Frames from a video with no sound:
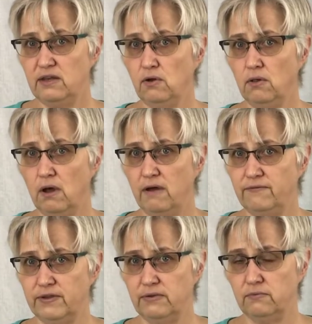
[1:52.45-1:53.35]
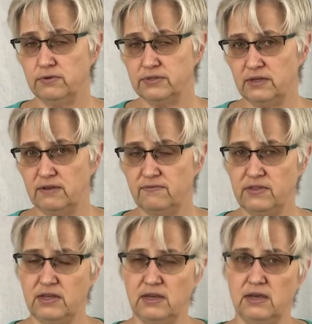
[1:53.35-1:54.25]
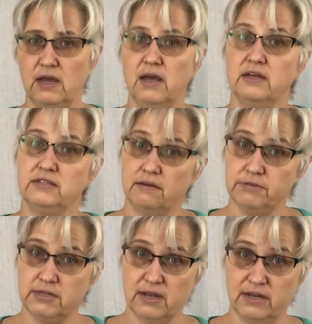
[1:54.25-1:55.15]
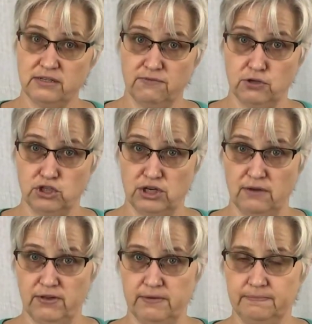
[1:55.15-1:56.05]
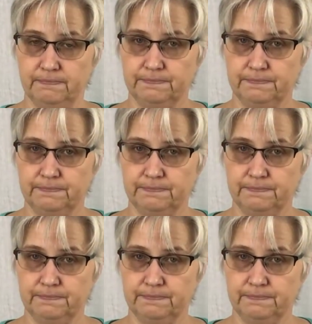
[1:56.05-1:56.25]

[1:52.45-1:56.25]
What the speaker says: you'll often receive the subsidized version of it.